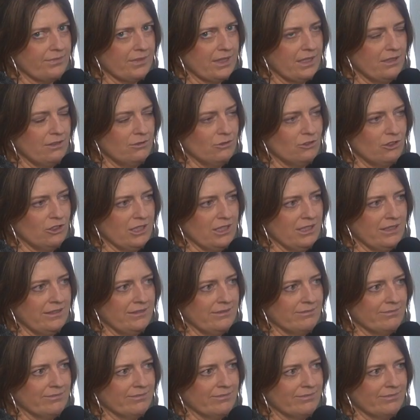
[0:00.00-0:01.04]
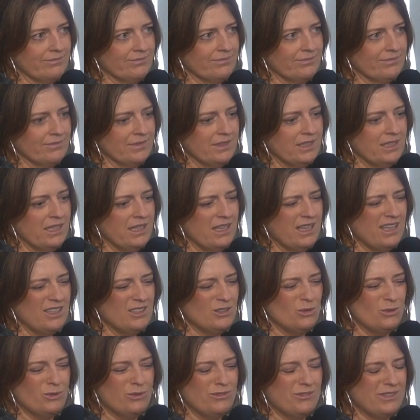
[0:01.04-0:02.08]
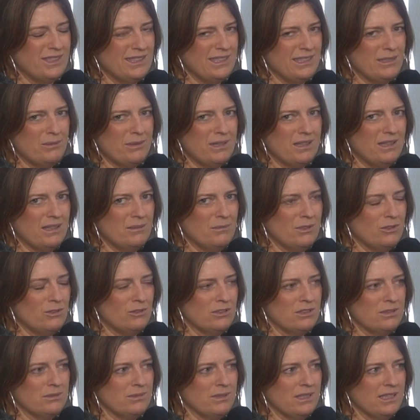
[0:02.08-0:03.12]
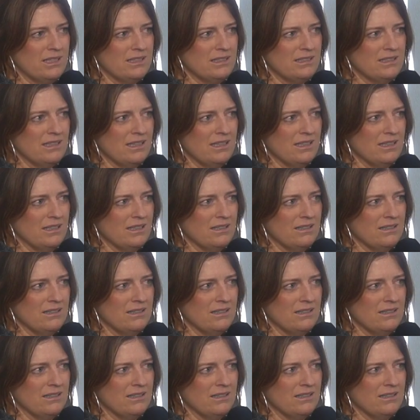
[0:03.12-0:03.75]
I'll try. I don't know if I do want them to notice me, that's the thing.